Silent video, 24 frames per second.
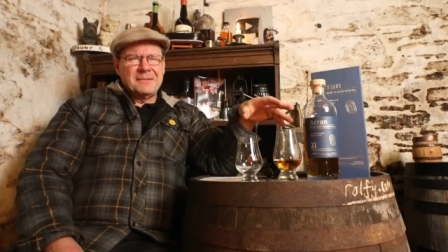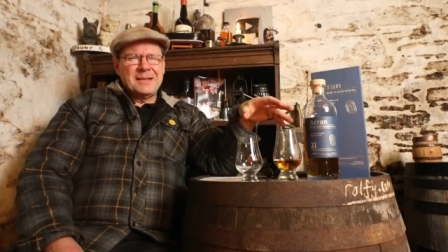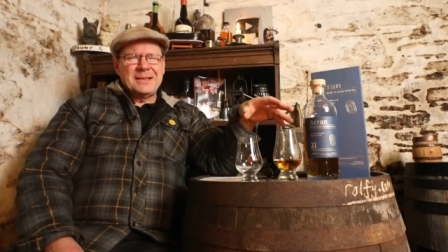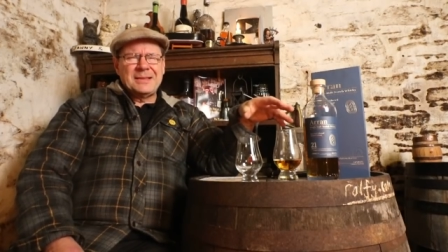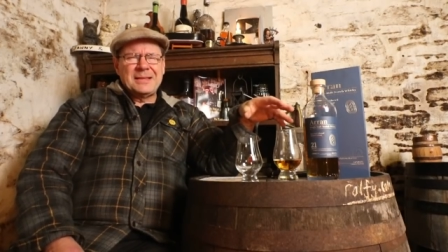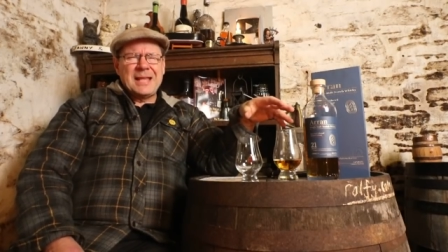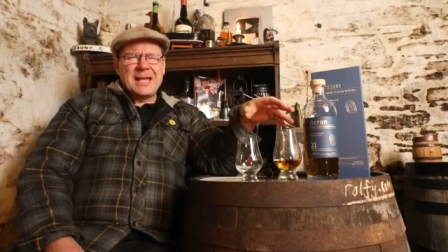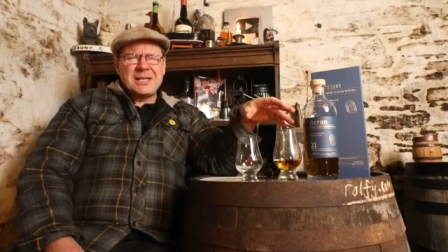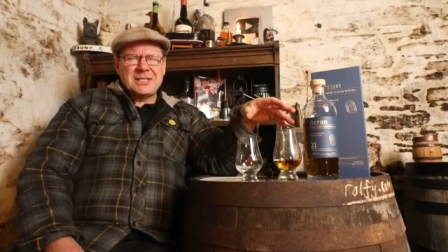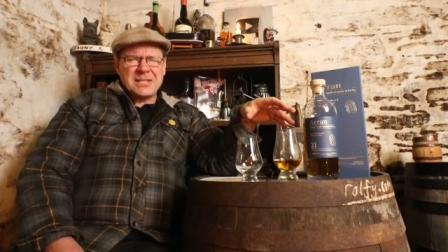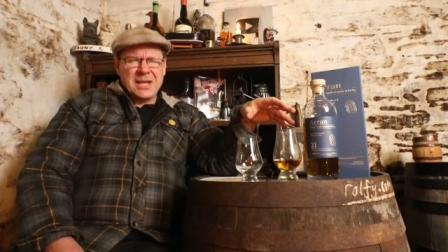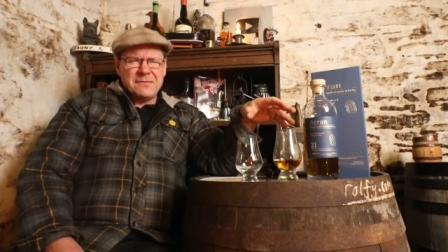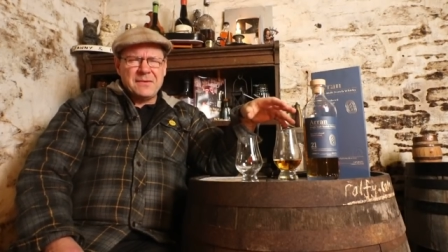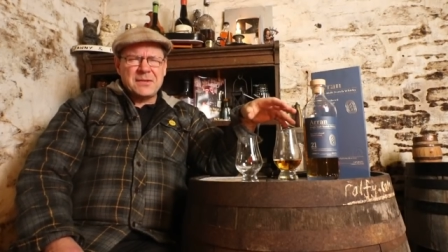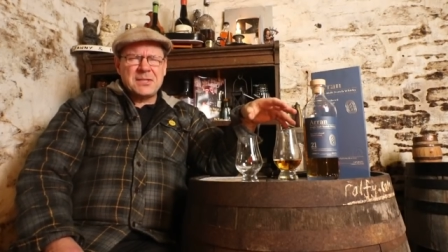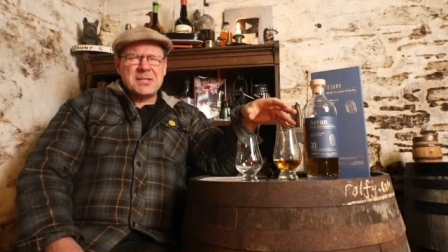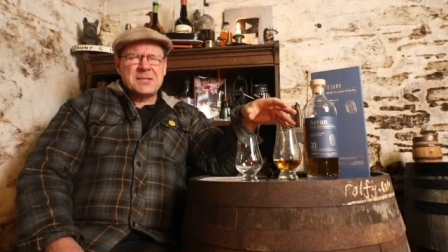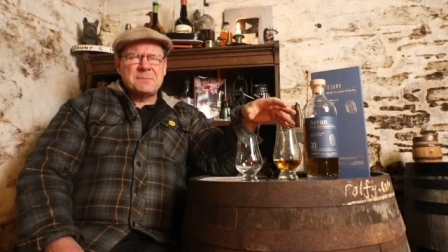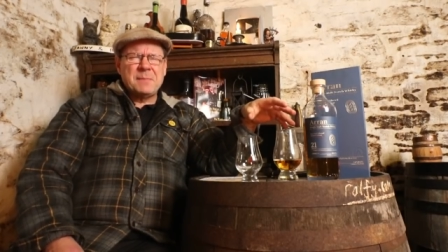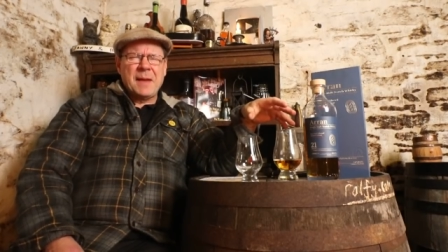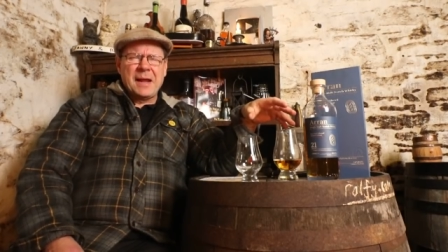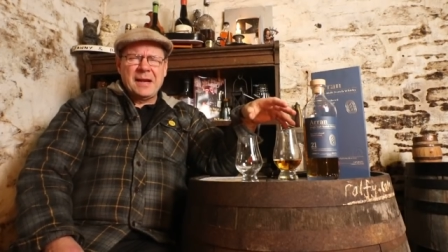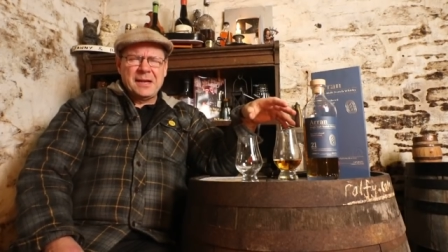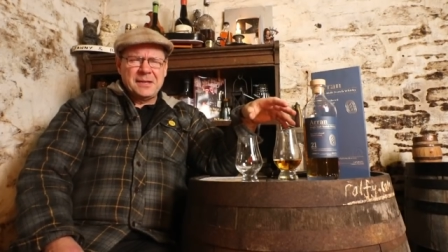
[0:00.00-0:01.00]
let's have a
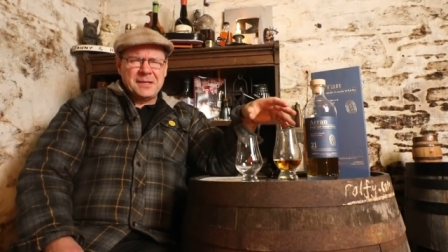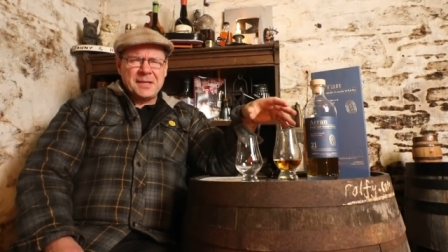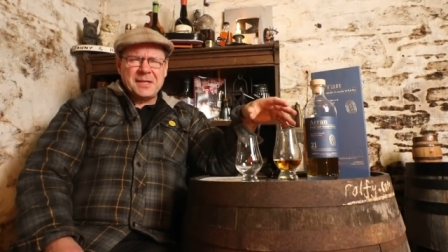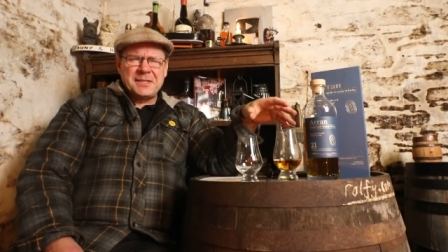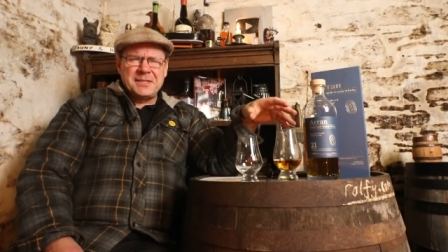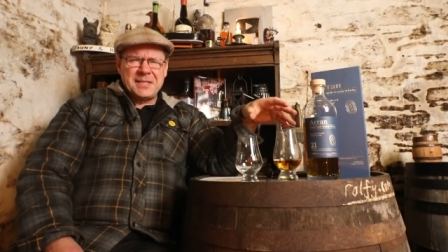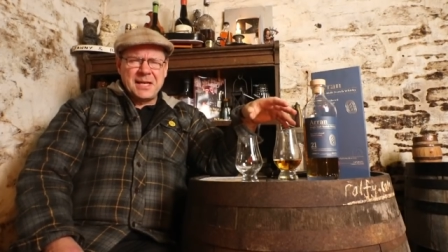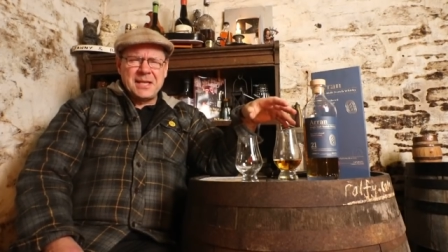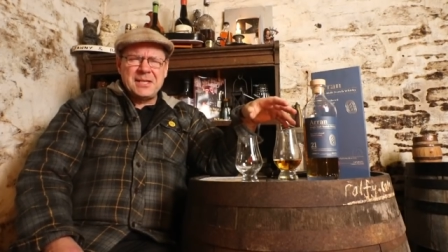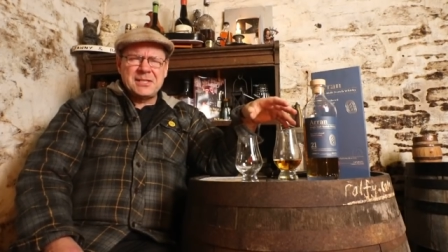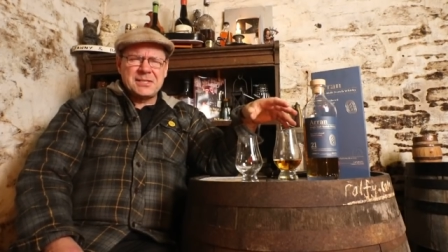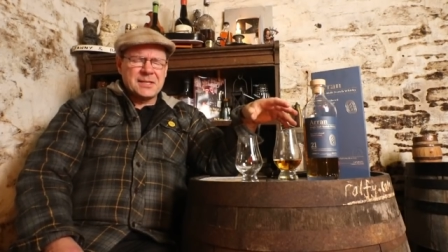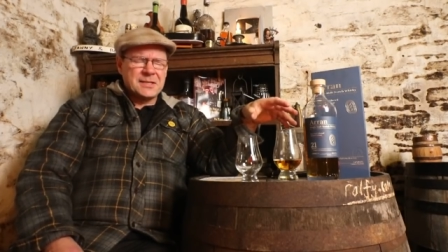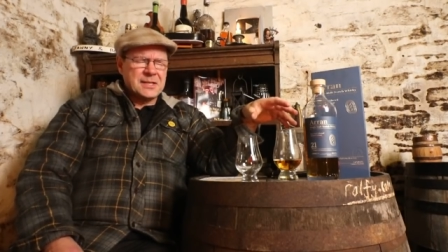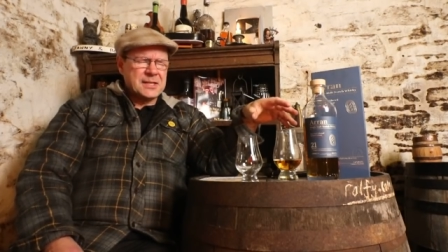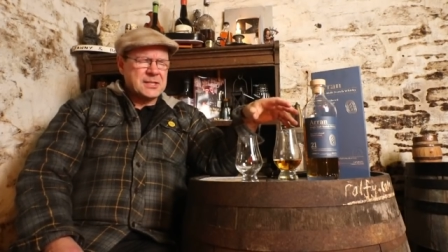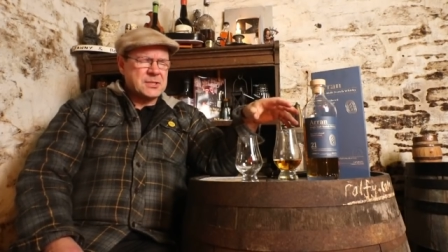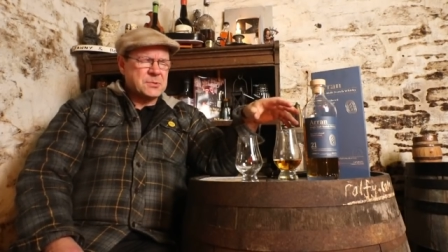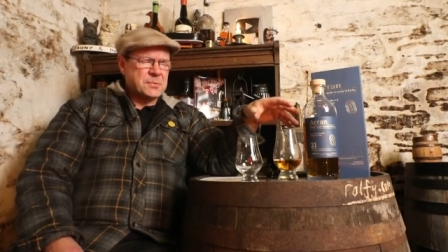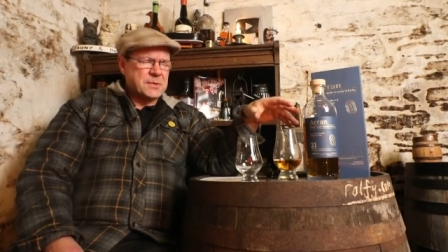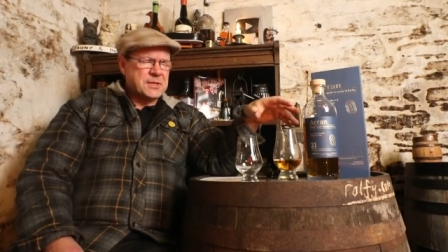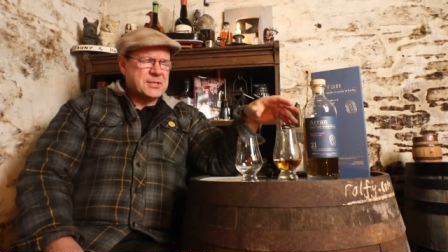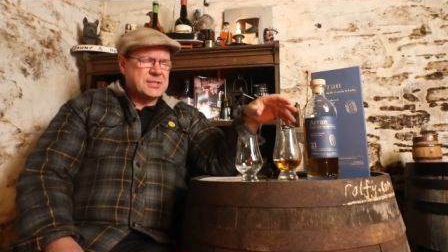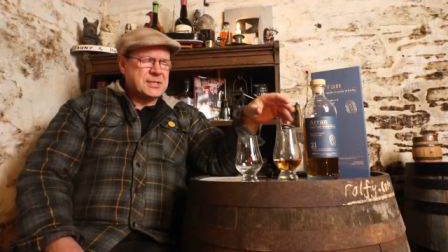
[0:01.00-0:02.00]
smell and a taste of
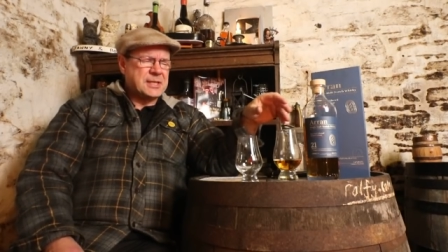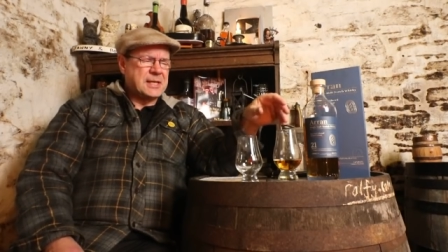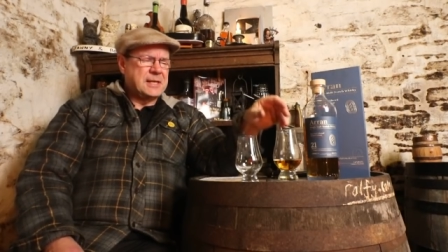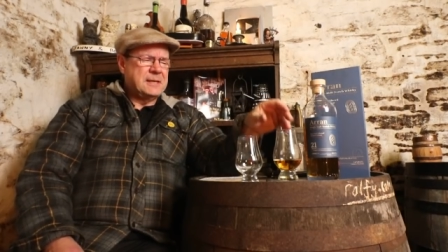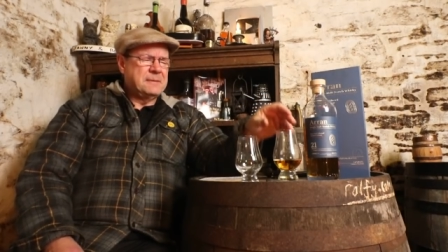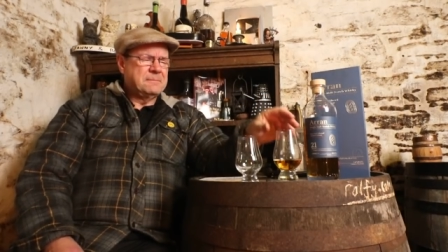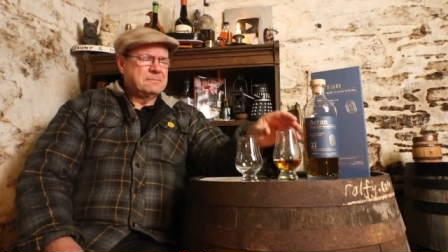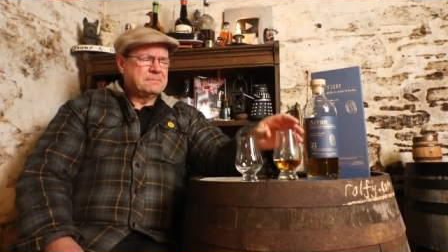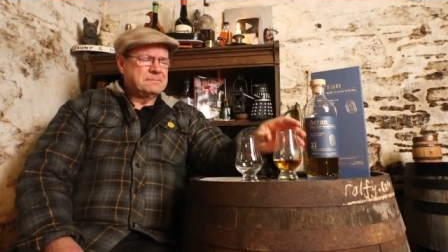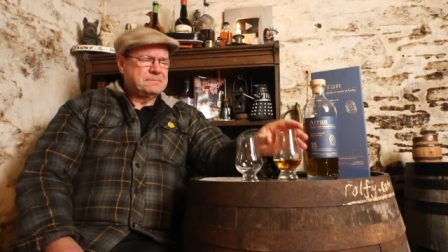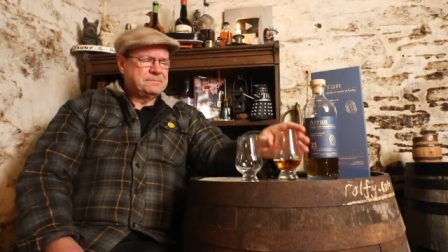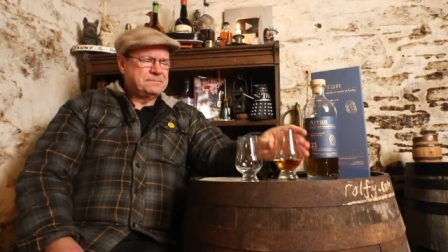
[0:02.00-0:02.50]
this whiskey